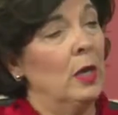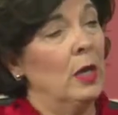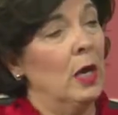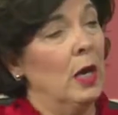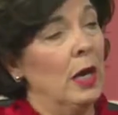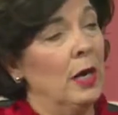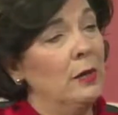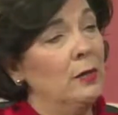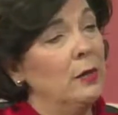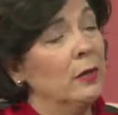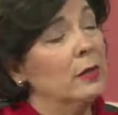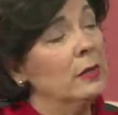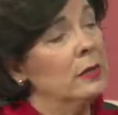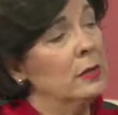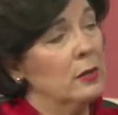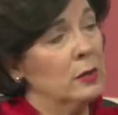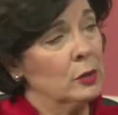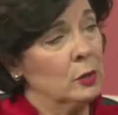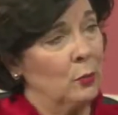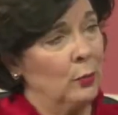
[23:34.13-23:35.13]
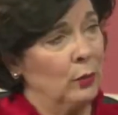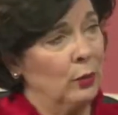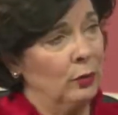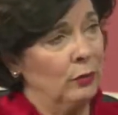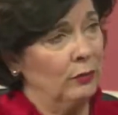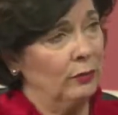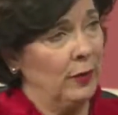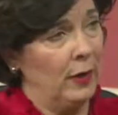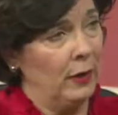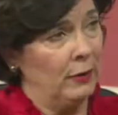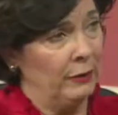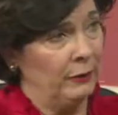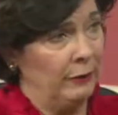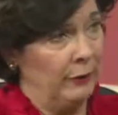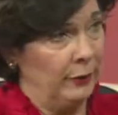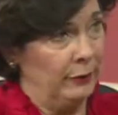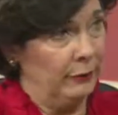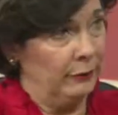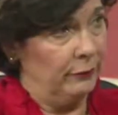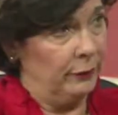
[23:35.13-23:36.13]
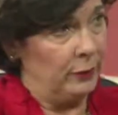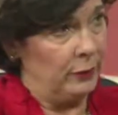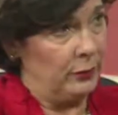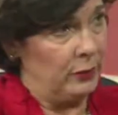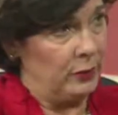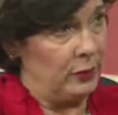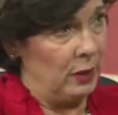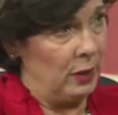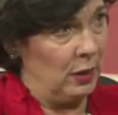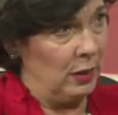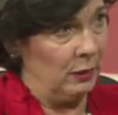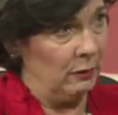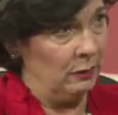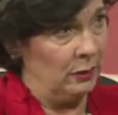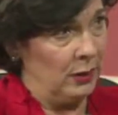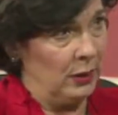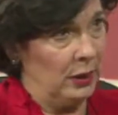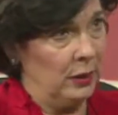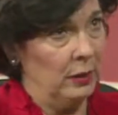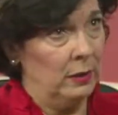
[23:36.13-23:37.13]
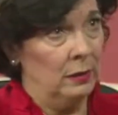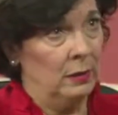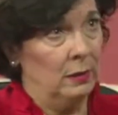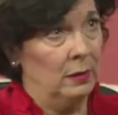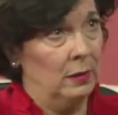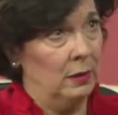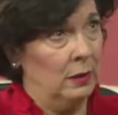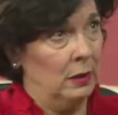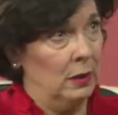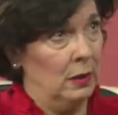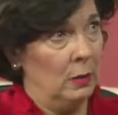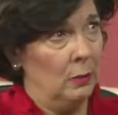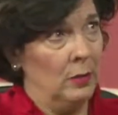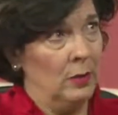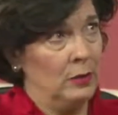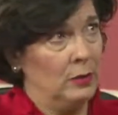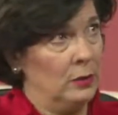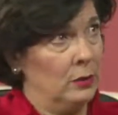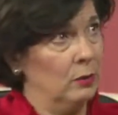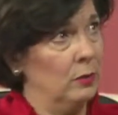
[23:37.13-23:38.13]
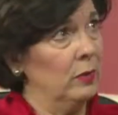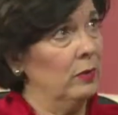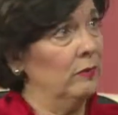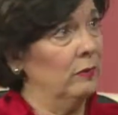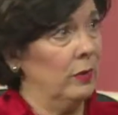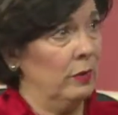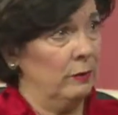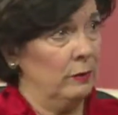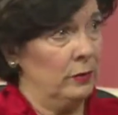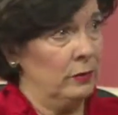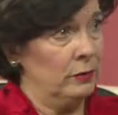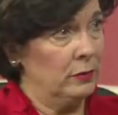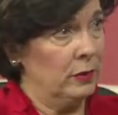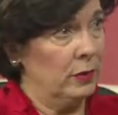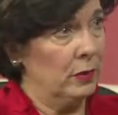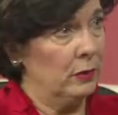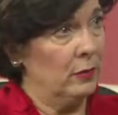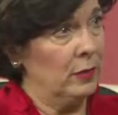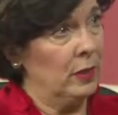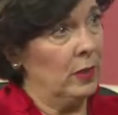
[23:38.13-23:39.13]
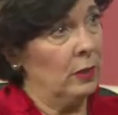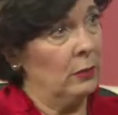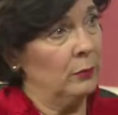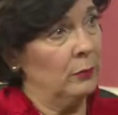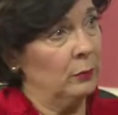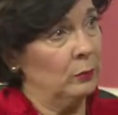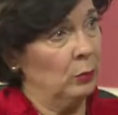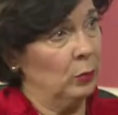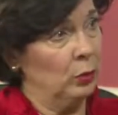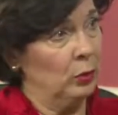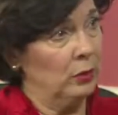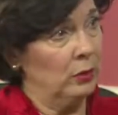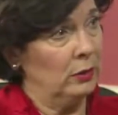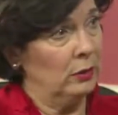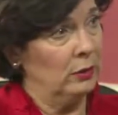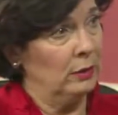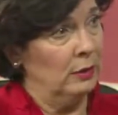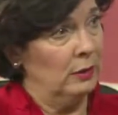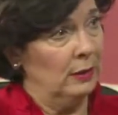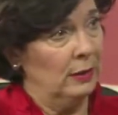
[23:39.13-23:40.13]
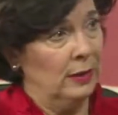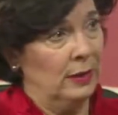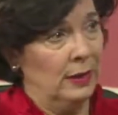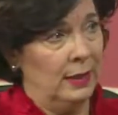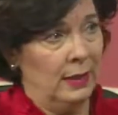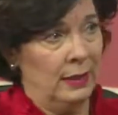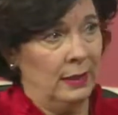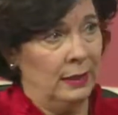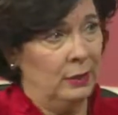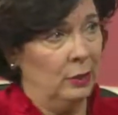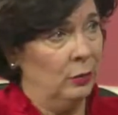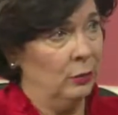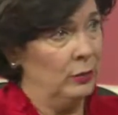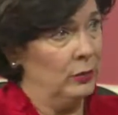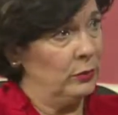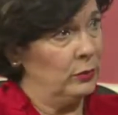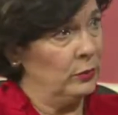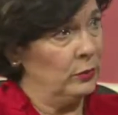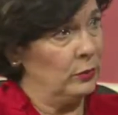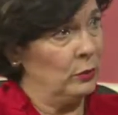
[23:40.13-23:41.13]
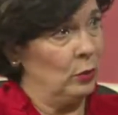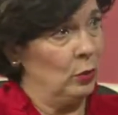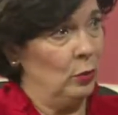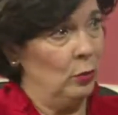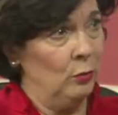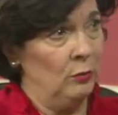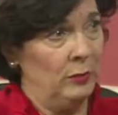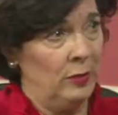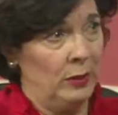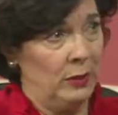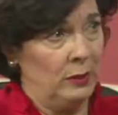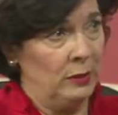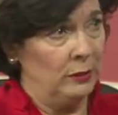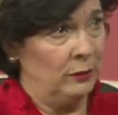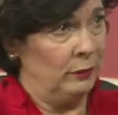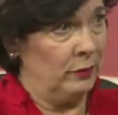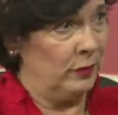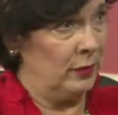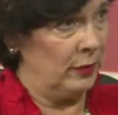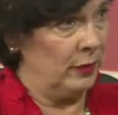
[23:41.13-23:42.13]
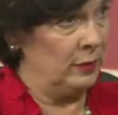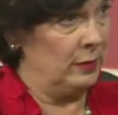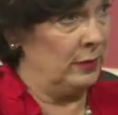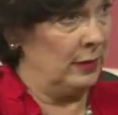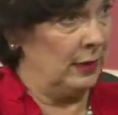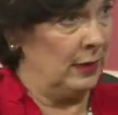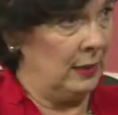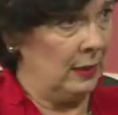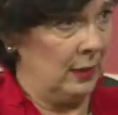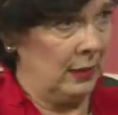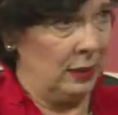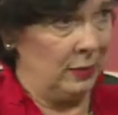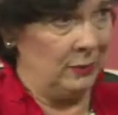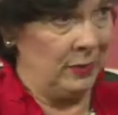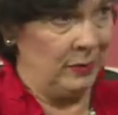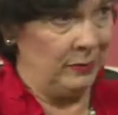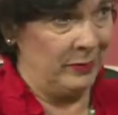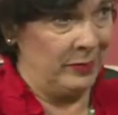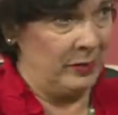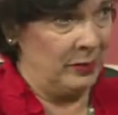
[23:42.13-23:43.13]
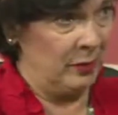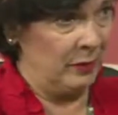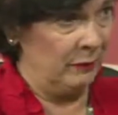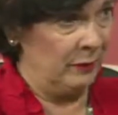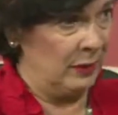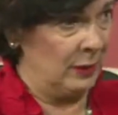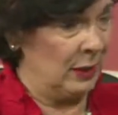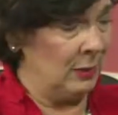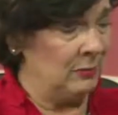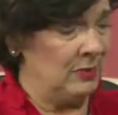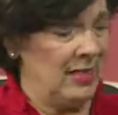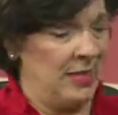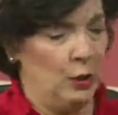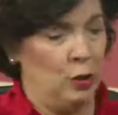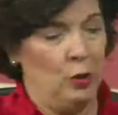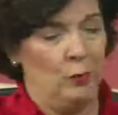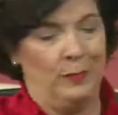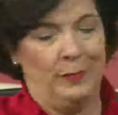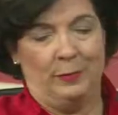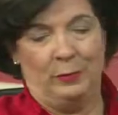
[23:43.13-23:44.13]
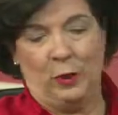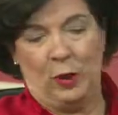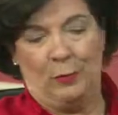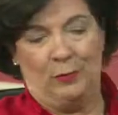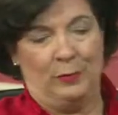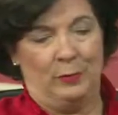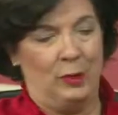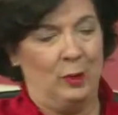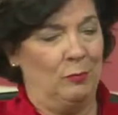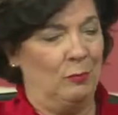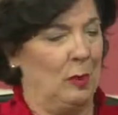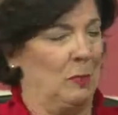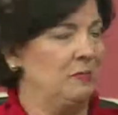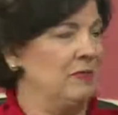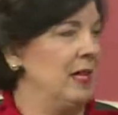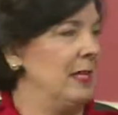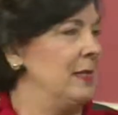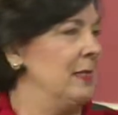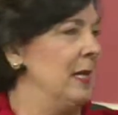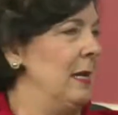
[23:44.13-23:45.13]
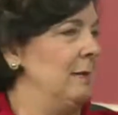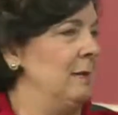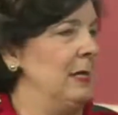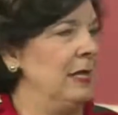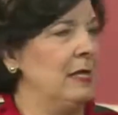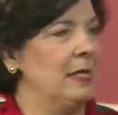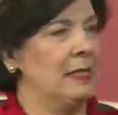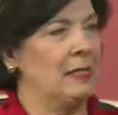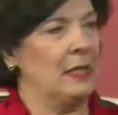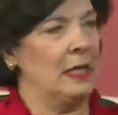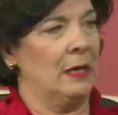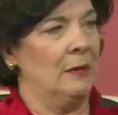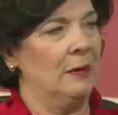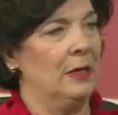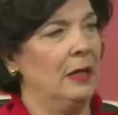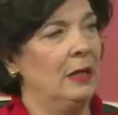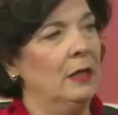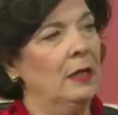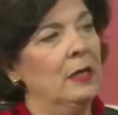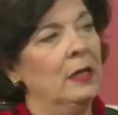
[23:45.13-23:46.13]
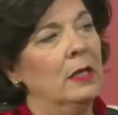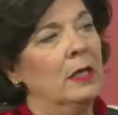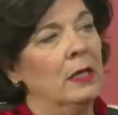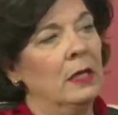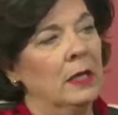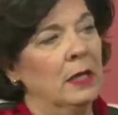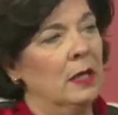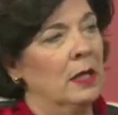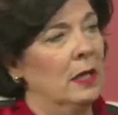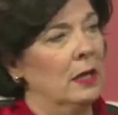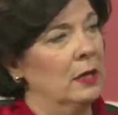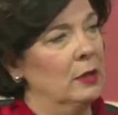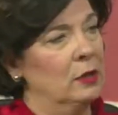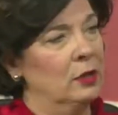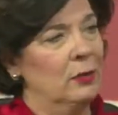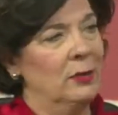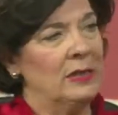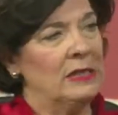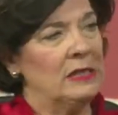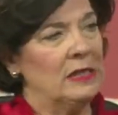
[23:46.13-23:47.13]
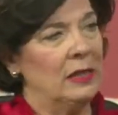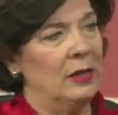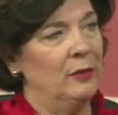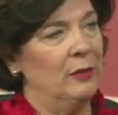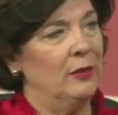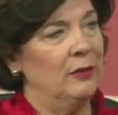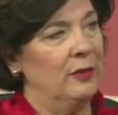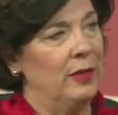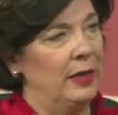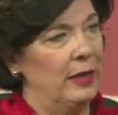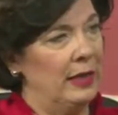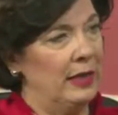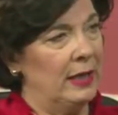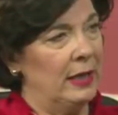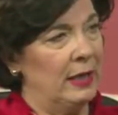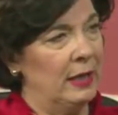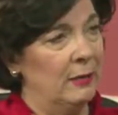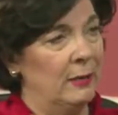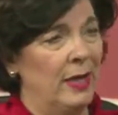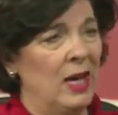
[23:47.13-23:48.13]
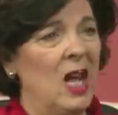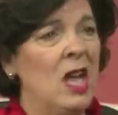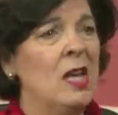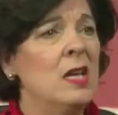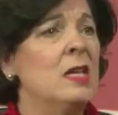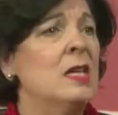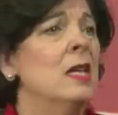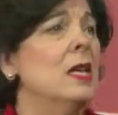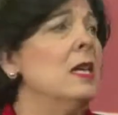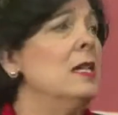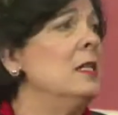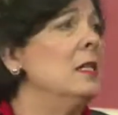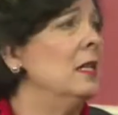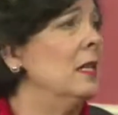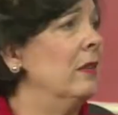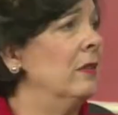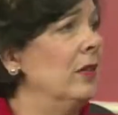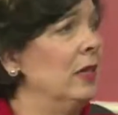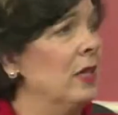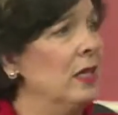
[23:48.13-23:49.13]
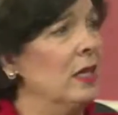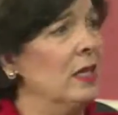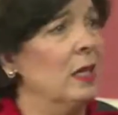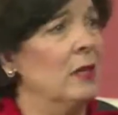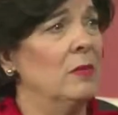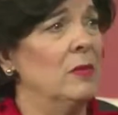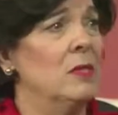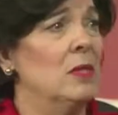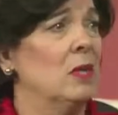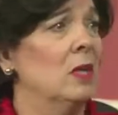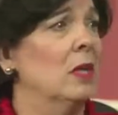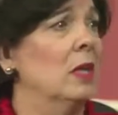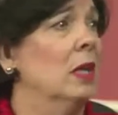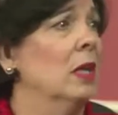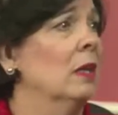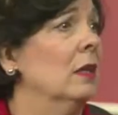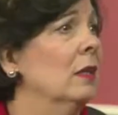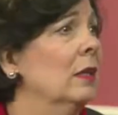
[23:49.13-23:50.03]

I took a disc profile the very first time in, I want to say 25 years ago, and I got a report. And then there were so many different things that I didn't like about myself, and I kept saying, nope, nope, nope, nope, that's not me, that's not me. 2 weeks later, I read it again. I went, I did everything that was on there.